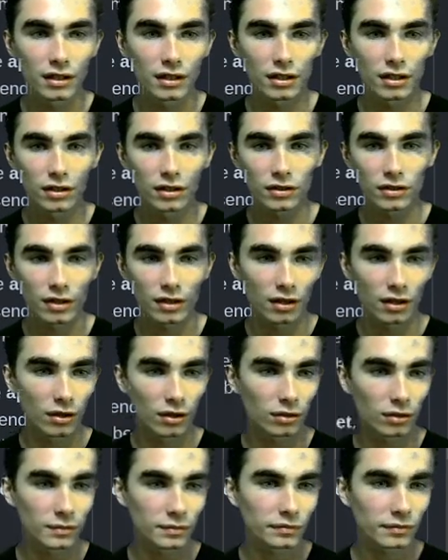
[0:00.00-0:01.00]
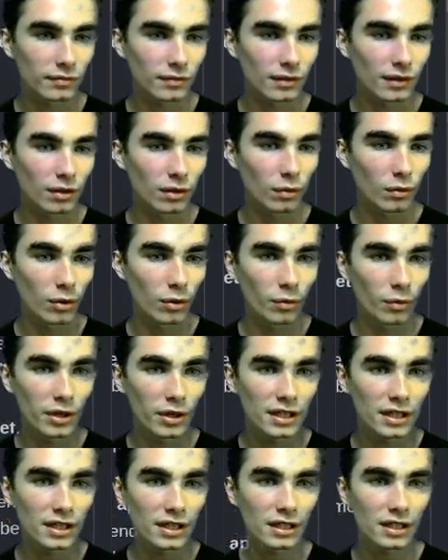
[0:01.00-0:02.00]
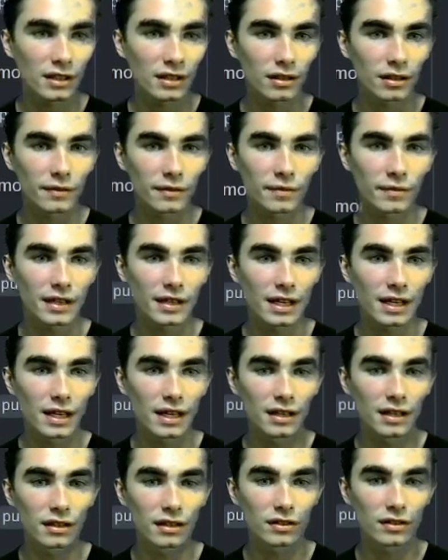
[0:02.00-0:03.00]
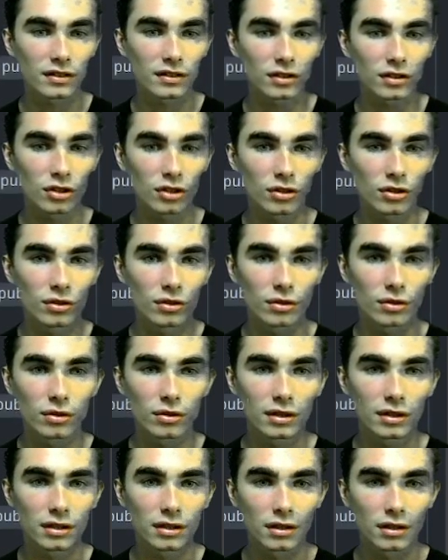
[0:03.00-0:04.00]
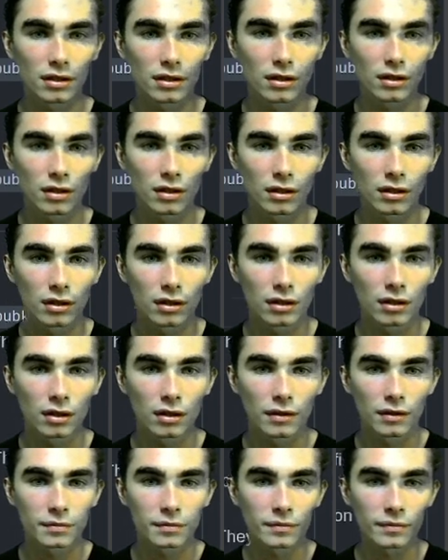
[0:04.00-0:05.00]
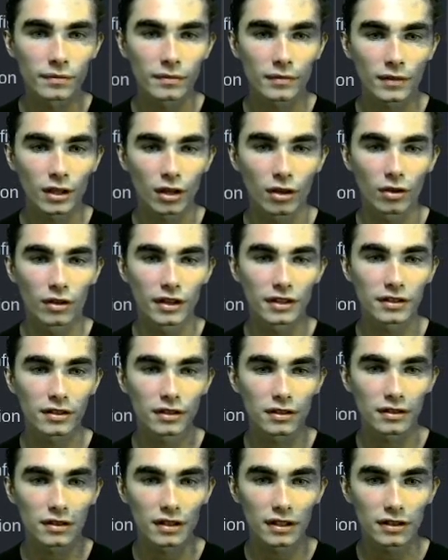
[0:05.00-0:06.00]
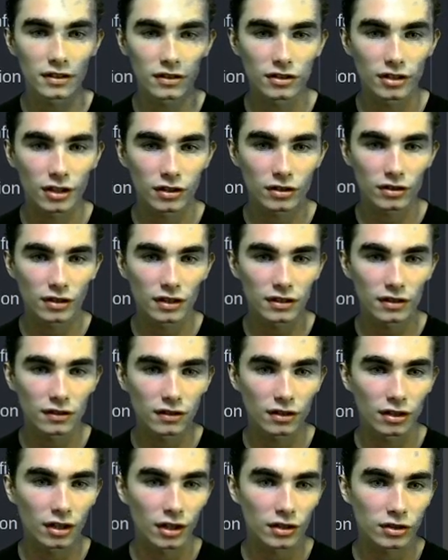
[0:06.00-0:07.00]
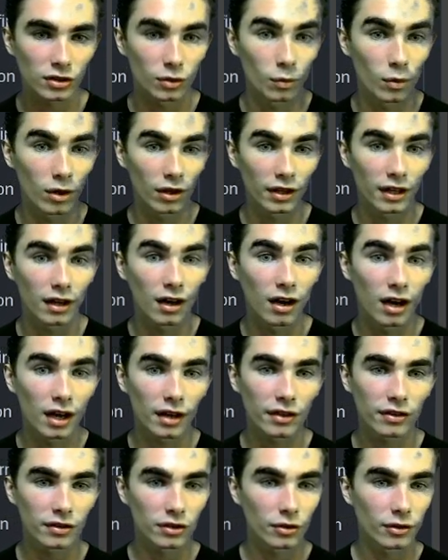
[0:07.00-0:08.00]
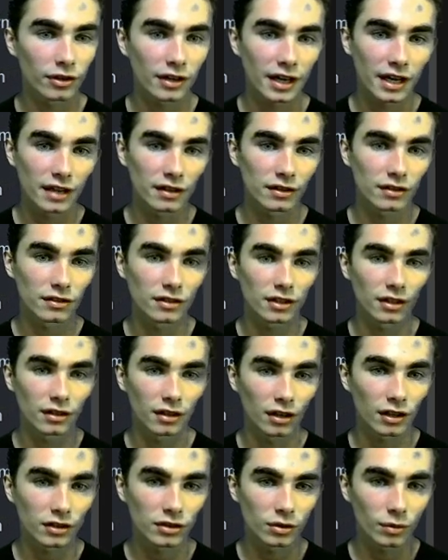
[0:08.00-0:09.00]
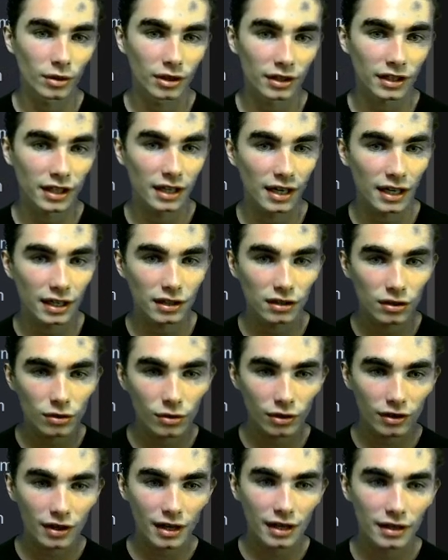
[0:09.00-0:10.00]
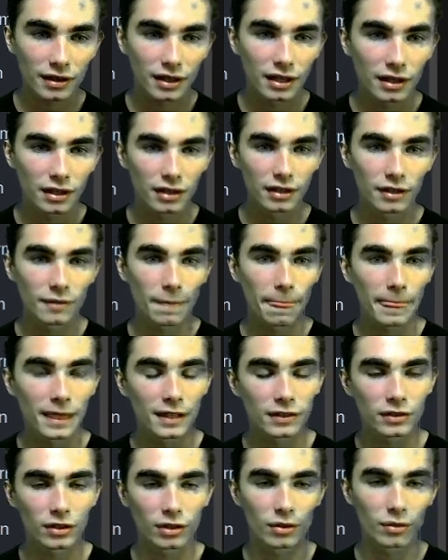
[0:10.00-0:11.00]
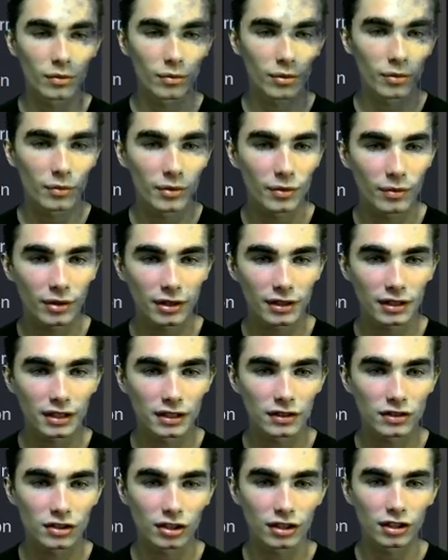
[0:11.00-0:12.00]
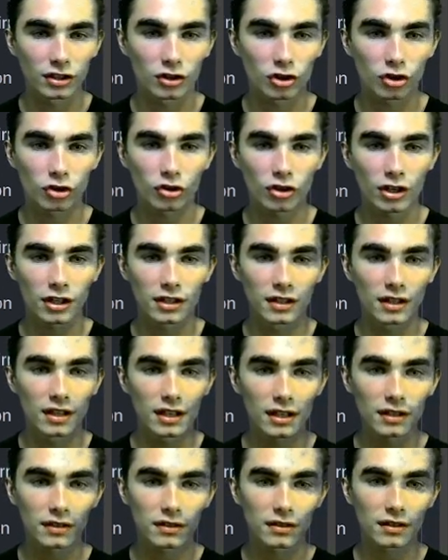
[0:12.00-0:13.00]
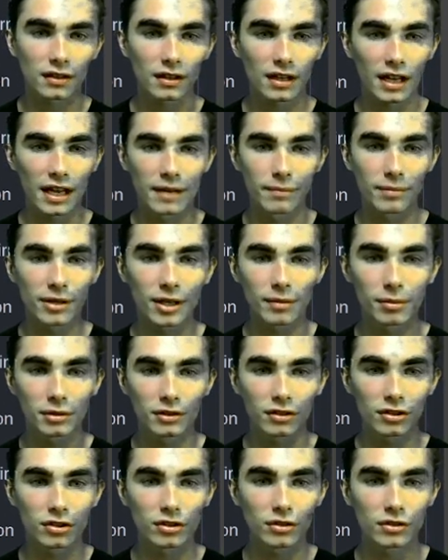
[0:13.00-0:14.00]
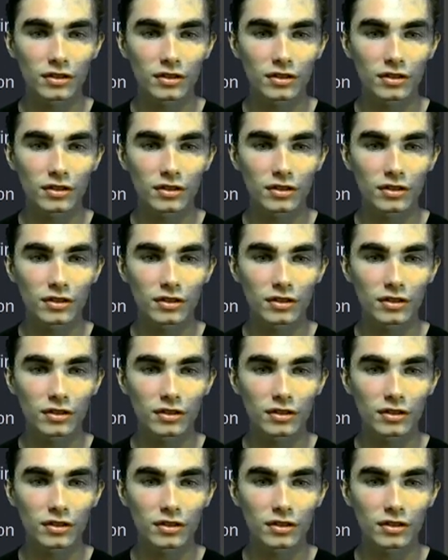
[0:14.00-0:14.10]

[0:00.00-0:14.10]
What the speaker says: So what we need is to, this is a Nostr wallet auth URI. This is not a Nostr wallet connect URI. So what we want is to construct this and be able to